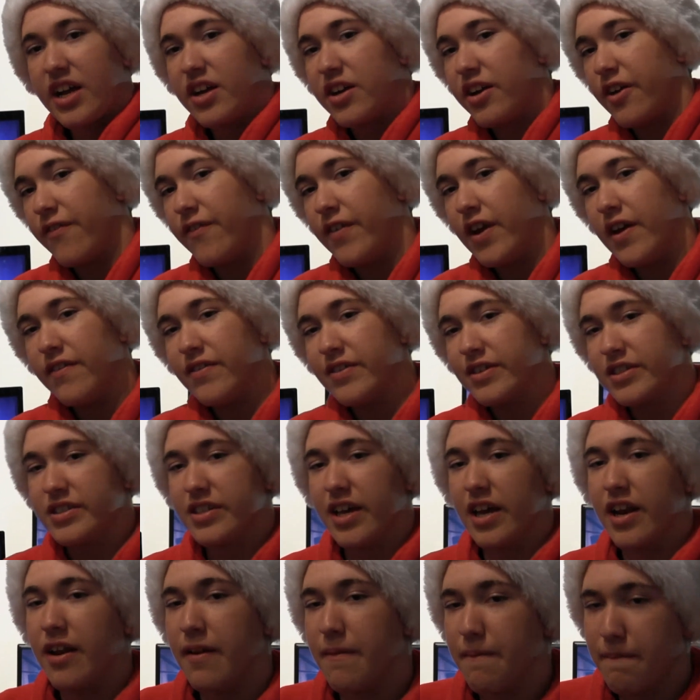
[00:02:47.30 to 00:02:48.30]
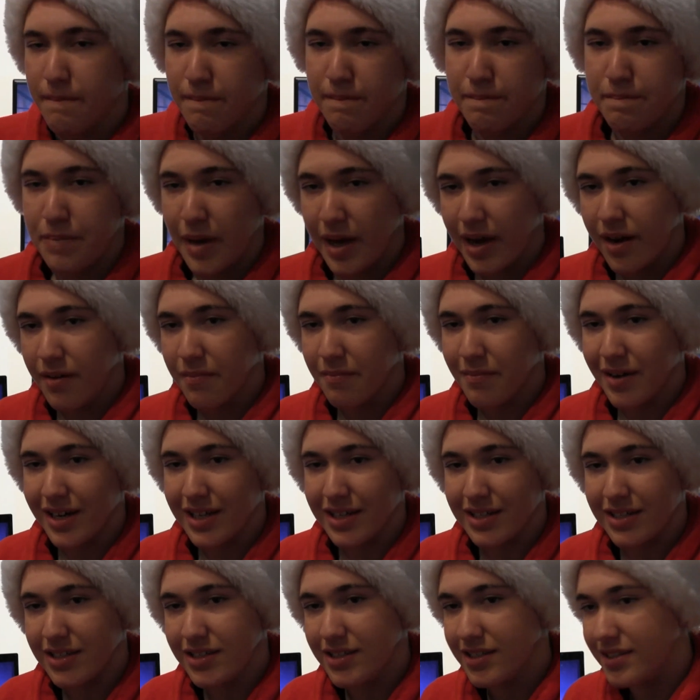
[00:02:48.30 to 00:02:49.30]
Could have never said it better
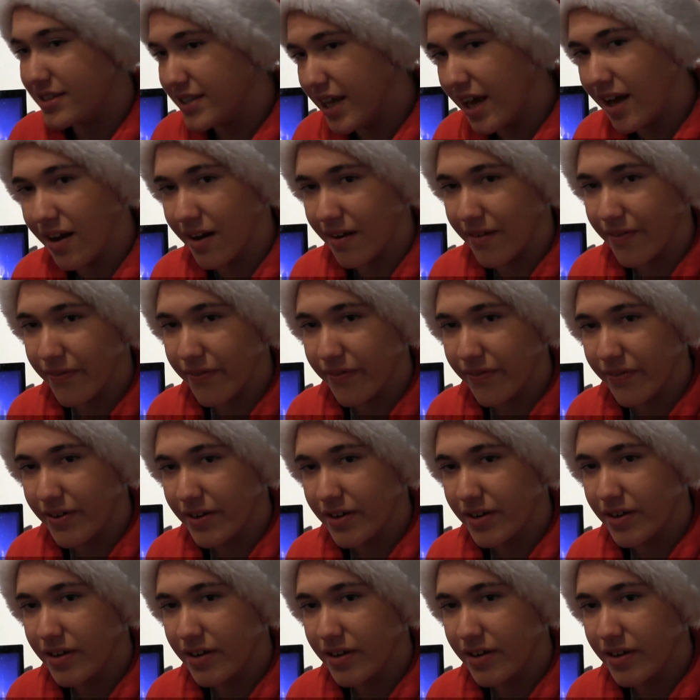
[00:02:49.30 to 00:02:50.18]
myself.